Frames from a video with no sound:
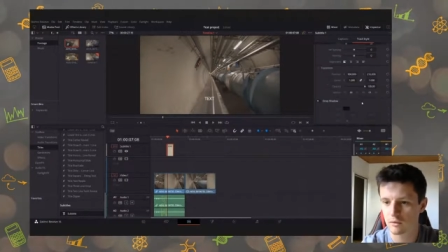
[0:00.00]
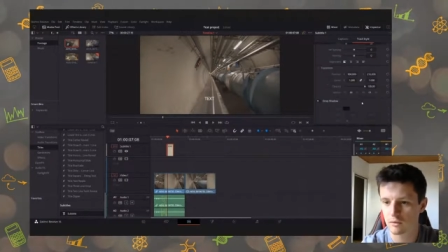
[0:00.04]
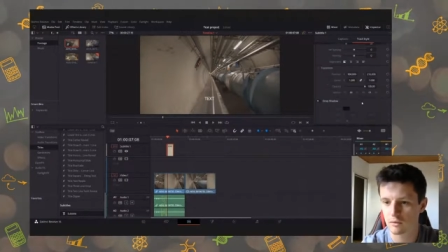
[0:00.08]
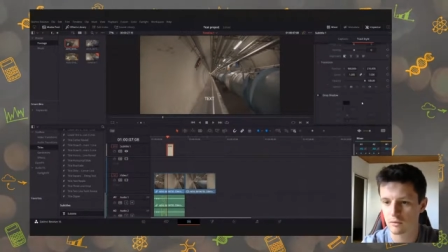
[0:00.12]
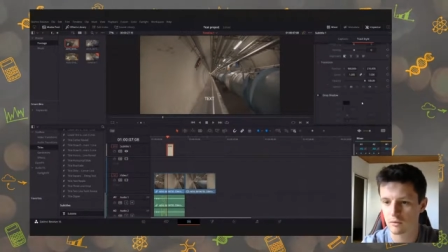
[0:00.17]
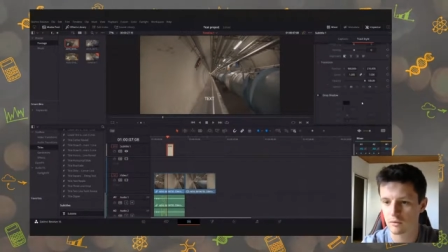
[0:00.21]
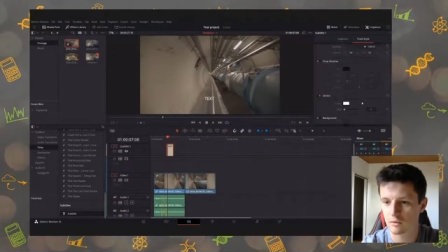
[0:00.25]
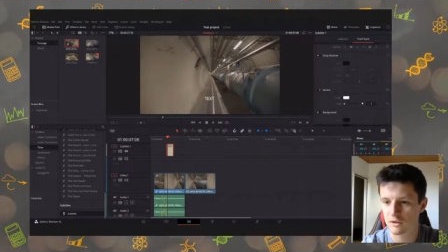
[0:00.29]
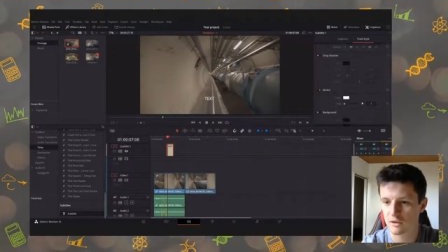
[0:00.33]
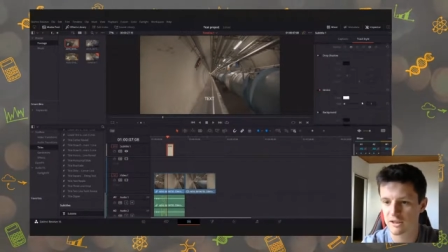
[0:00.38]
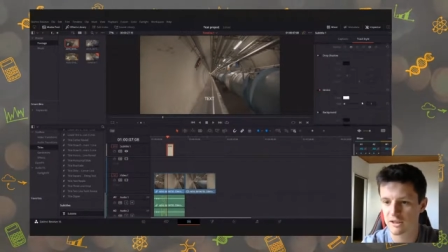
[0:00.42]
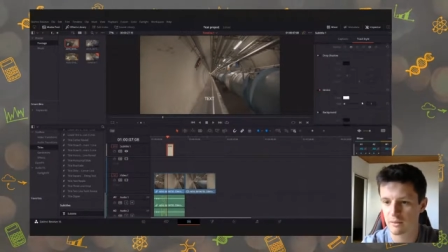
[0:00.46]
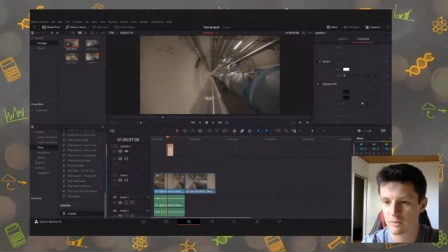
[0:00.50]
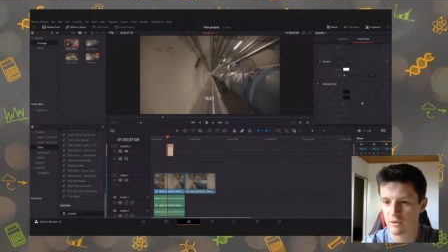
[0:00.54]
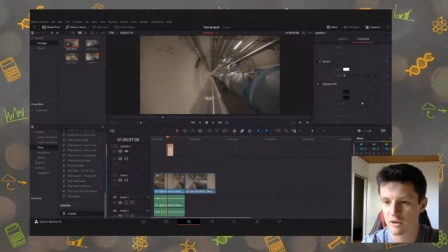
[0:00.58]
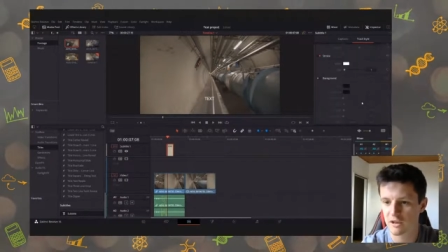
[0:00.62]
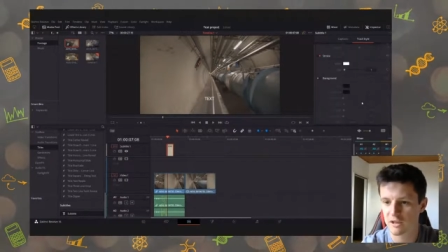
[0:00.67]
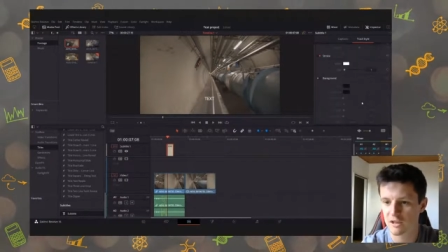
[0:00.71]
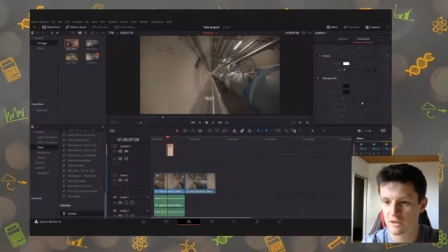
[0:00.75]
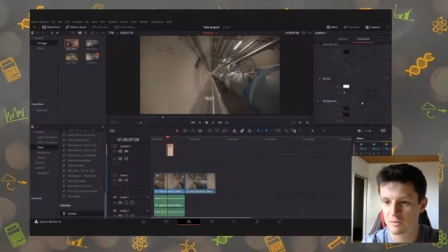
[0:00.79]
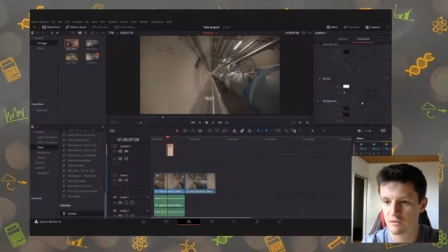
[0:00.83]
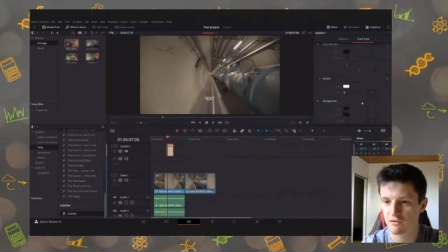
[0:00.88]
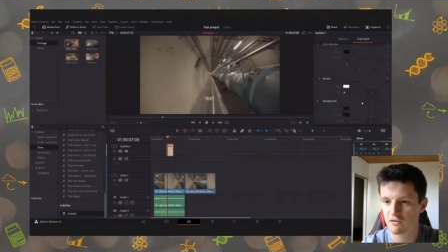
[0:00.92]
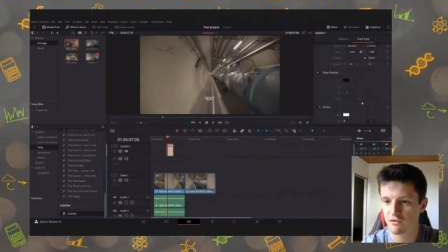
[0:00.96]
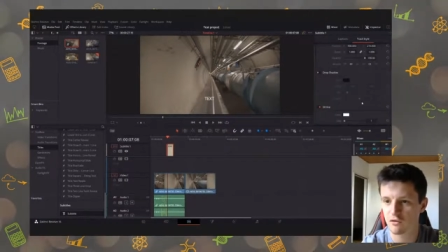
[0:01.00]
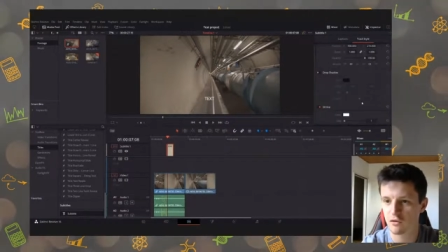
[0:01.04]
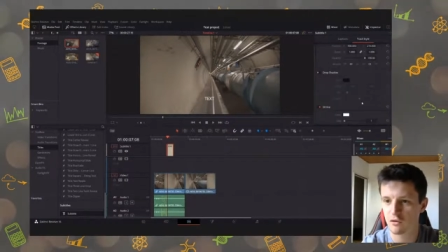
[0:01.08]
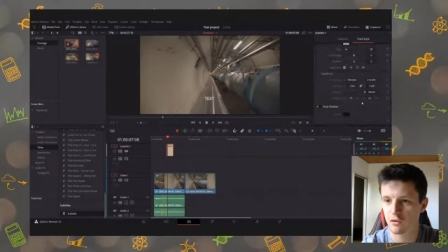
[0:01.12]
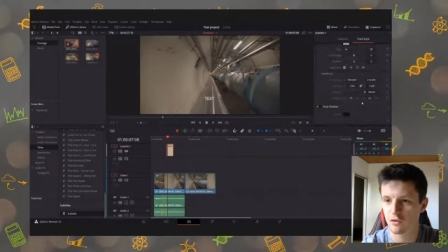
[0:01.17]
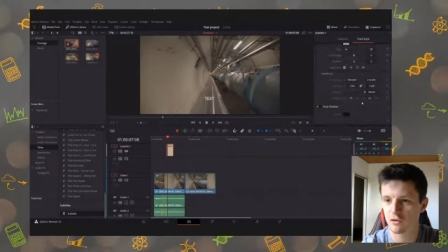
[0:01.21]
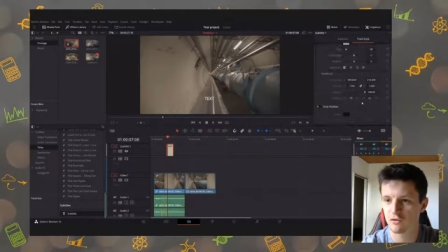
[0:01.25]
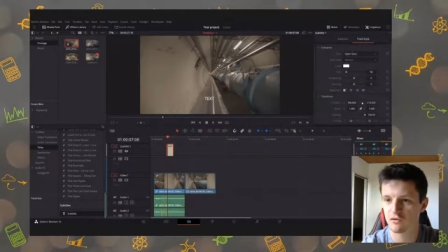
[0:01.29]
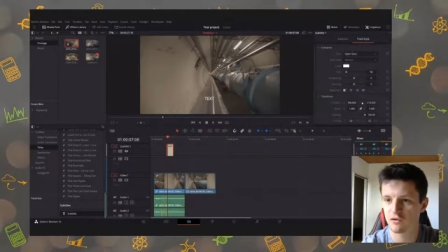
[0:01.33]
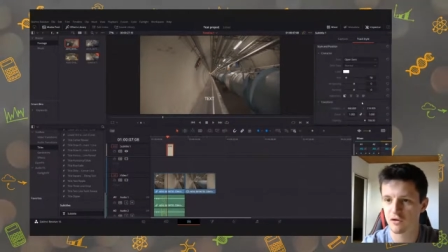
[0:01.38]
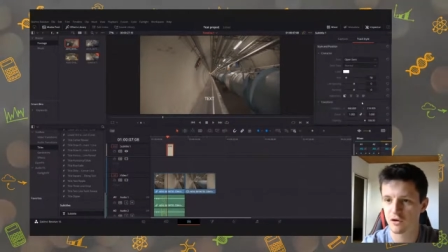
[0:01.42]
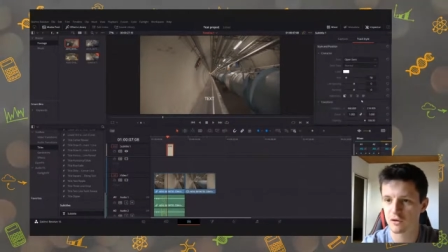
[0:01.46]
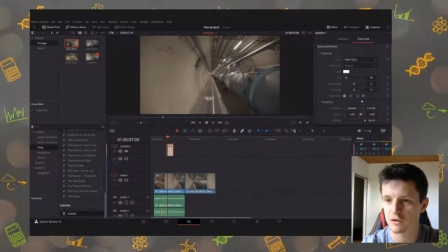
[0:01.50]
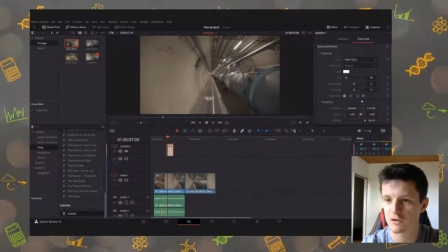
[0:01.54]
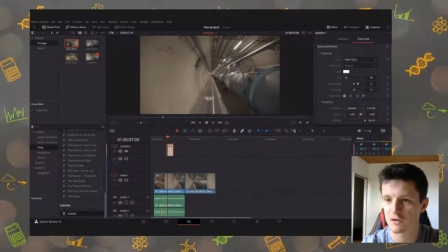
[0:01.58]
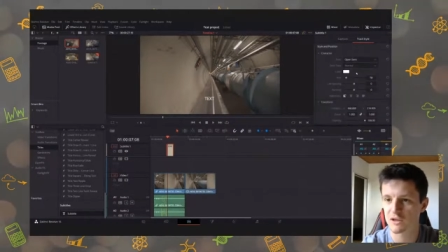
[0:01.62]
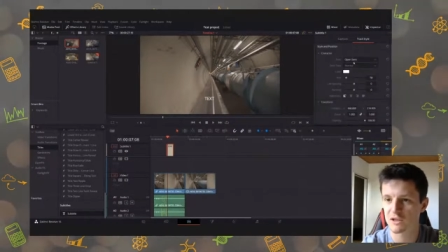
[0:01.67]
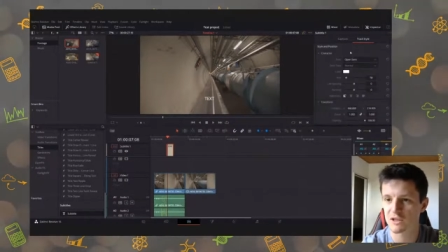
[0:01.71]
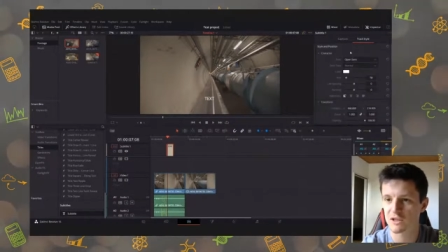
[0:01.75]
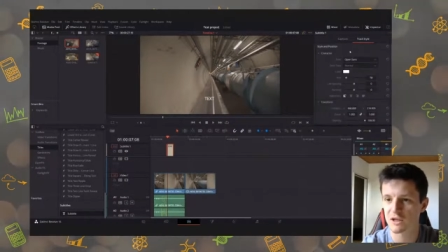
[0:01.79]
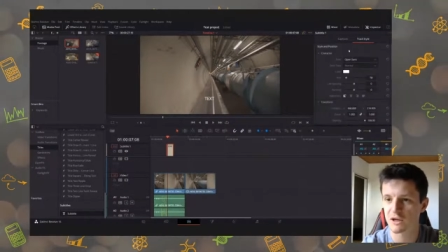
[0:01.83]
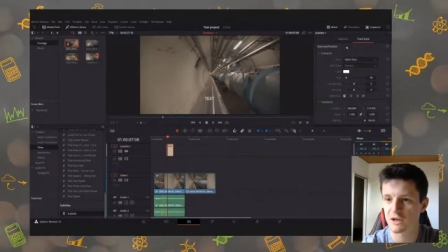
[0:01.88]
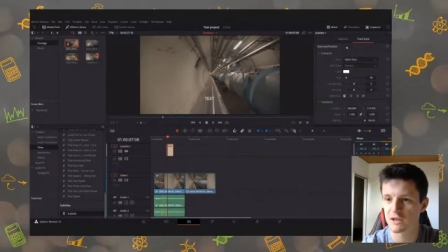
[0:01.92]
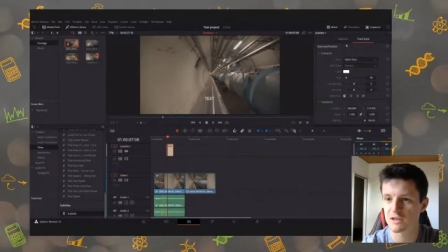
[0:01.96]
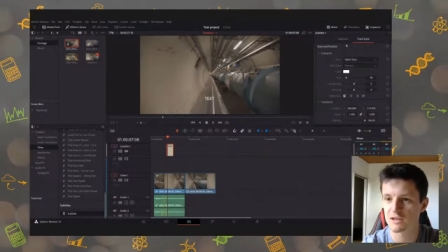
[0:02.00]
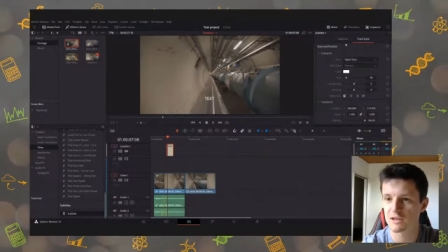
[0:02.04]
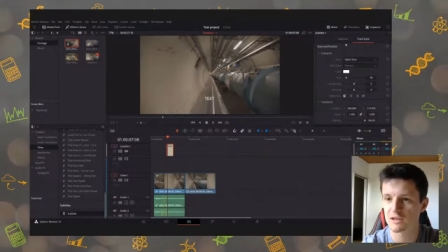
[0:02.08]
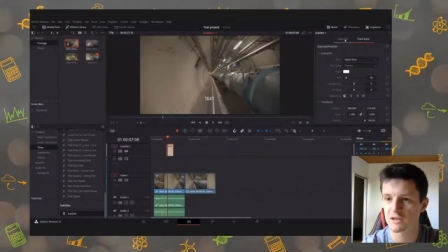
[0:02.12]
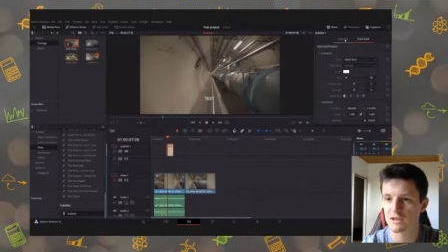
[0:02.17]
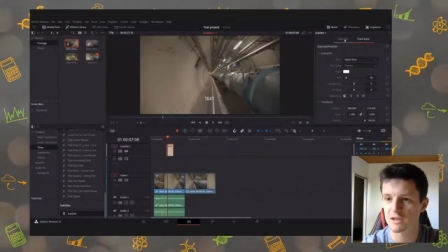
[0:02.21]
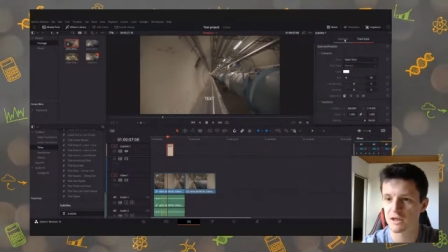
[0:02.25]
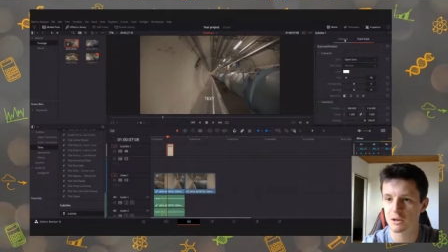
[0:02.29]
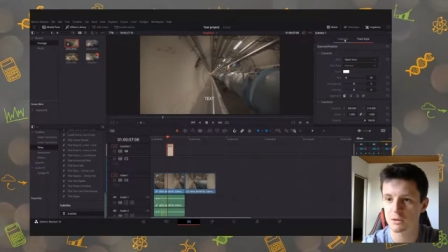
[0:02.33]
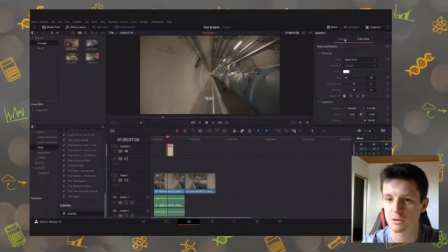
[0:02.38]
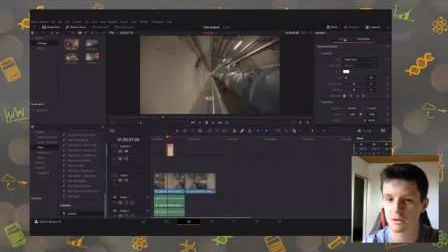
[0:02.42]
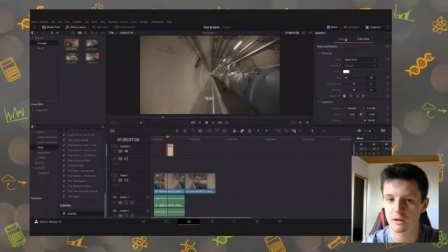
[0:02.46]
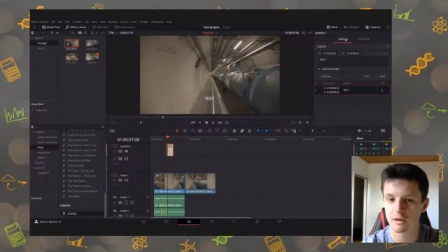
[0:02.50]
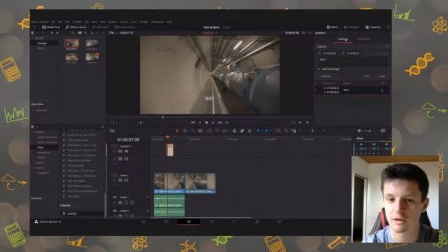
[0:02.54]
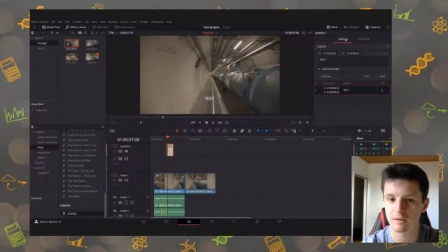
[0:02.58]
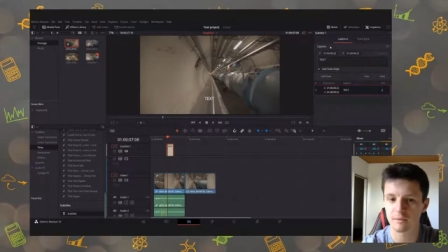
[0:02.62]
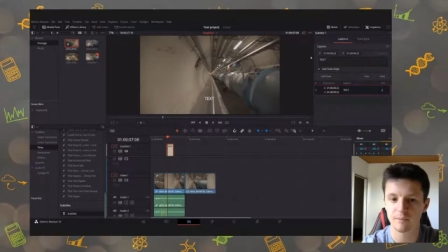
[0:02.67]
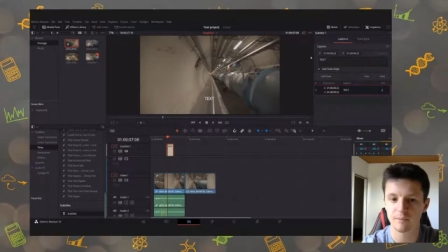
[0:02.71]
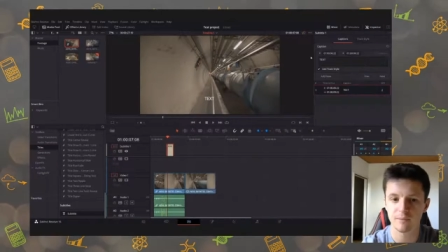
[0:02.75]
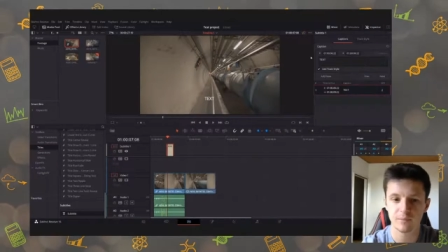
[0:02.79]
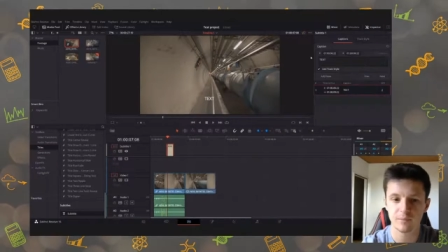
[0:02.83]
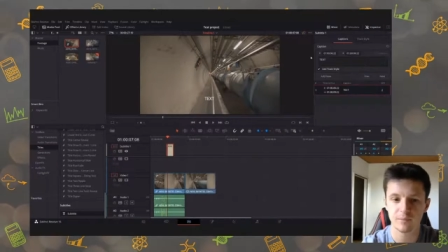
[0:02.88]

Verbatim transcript: all the same things as before, the font, the size, etc.